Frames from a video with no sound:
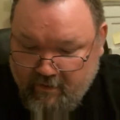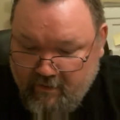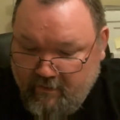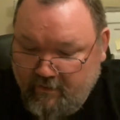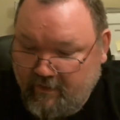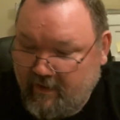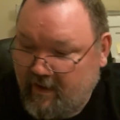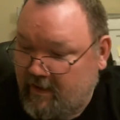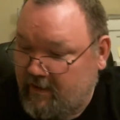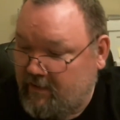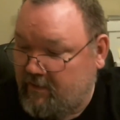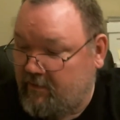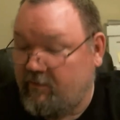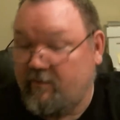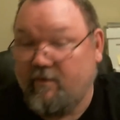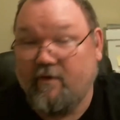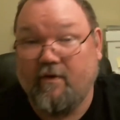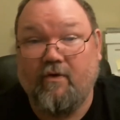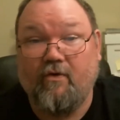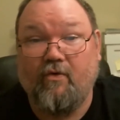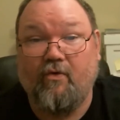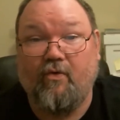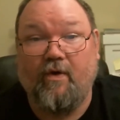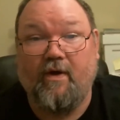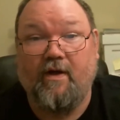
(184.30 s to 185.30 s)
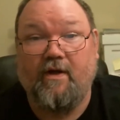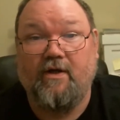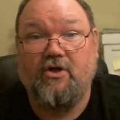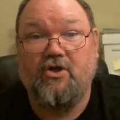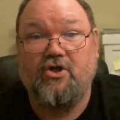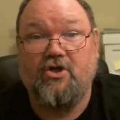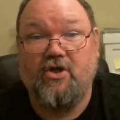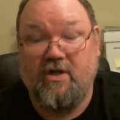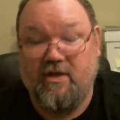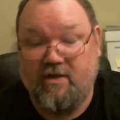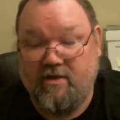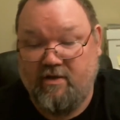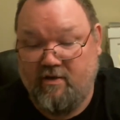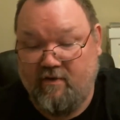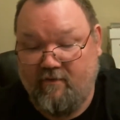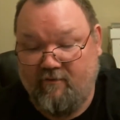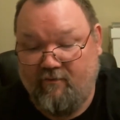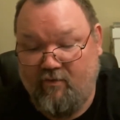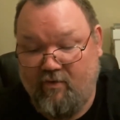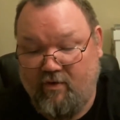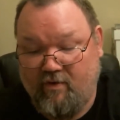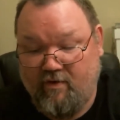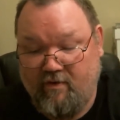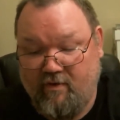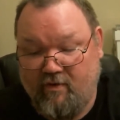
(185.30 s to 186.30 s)
that's the quick gist of
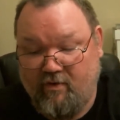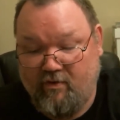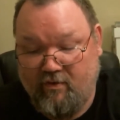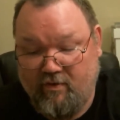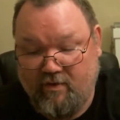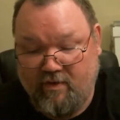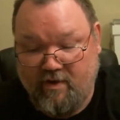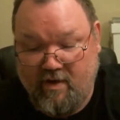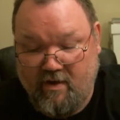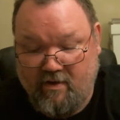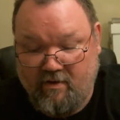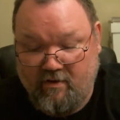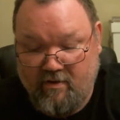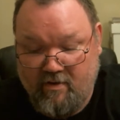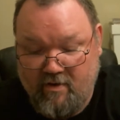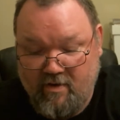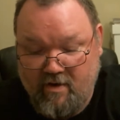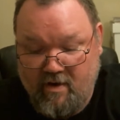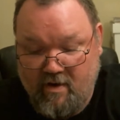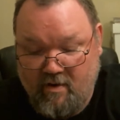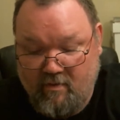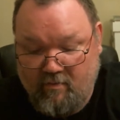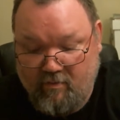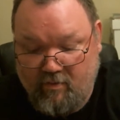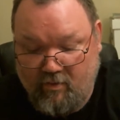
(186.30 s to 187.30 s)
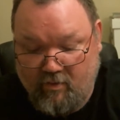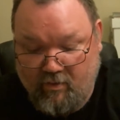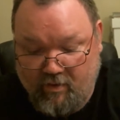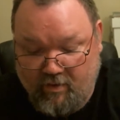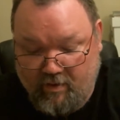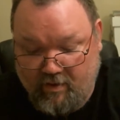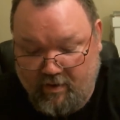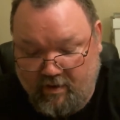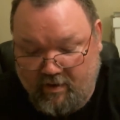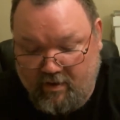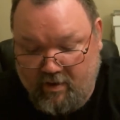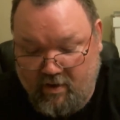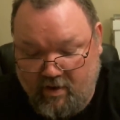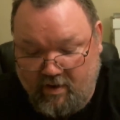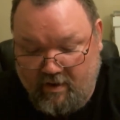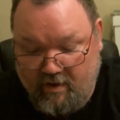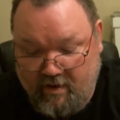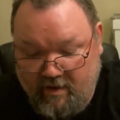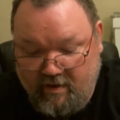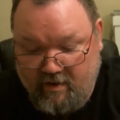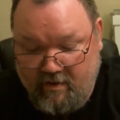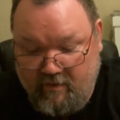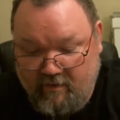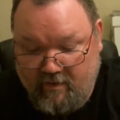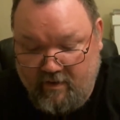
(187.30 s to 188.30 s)
what those are. We're going to cut
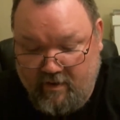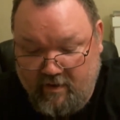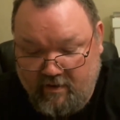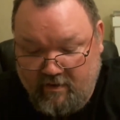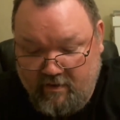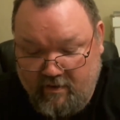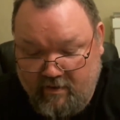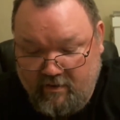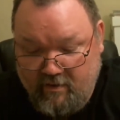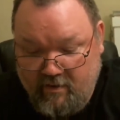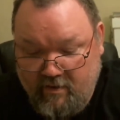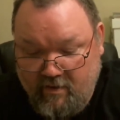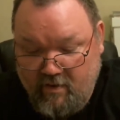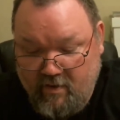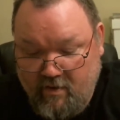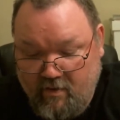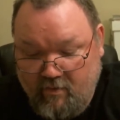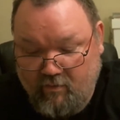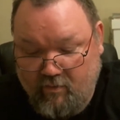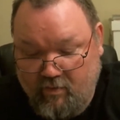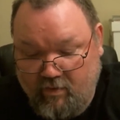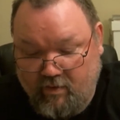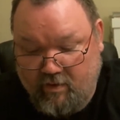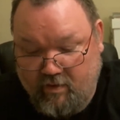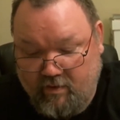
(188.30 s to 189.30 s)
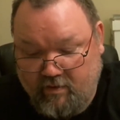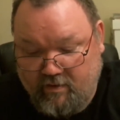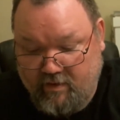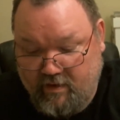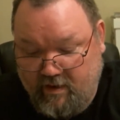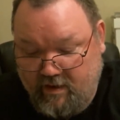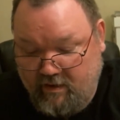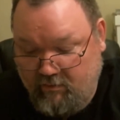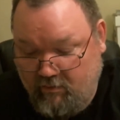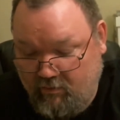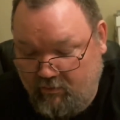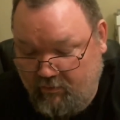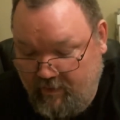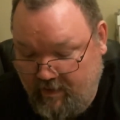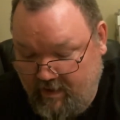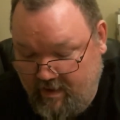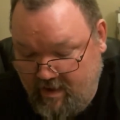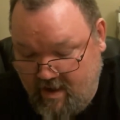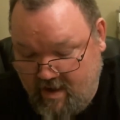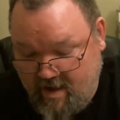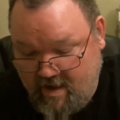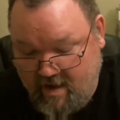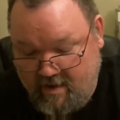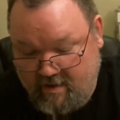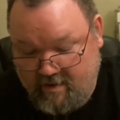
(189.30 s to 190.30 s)
into this. We're going to see what we
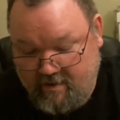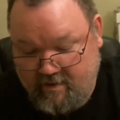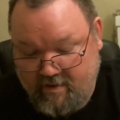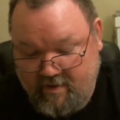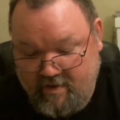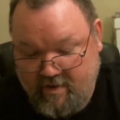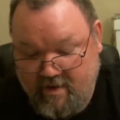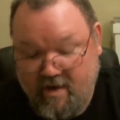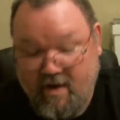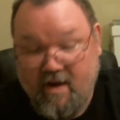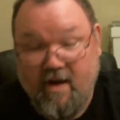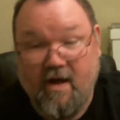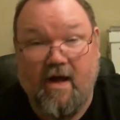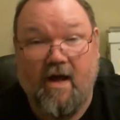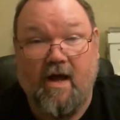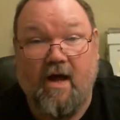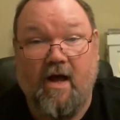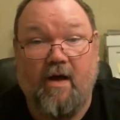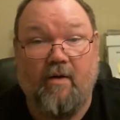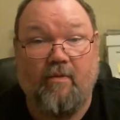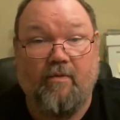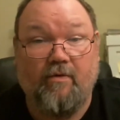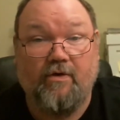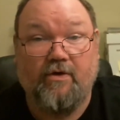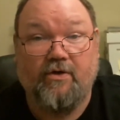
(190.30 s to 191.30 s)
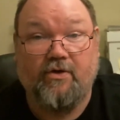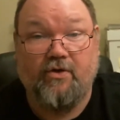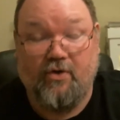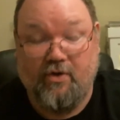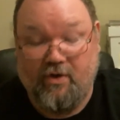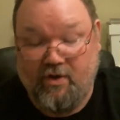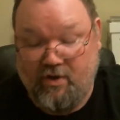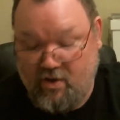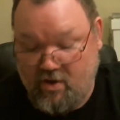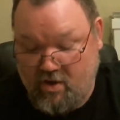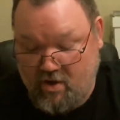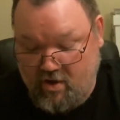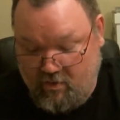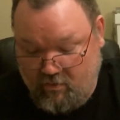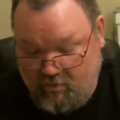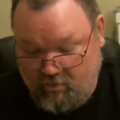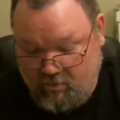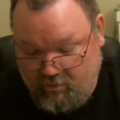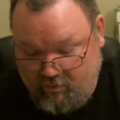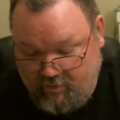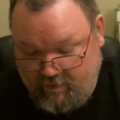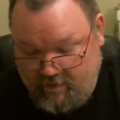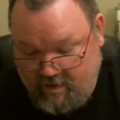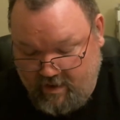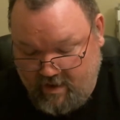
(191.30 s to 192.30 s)
got. I'm going to show y'all what
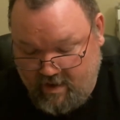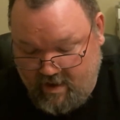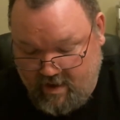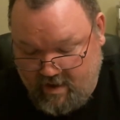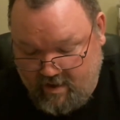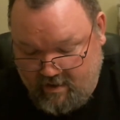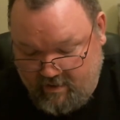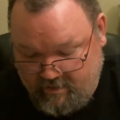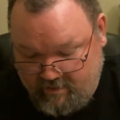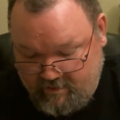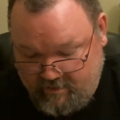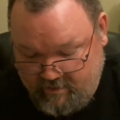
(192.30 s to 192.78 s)
we got.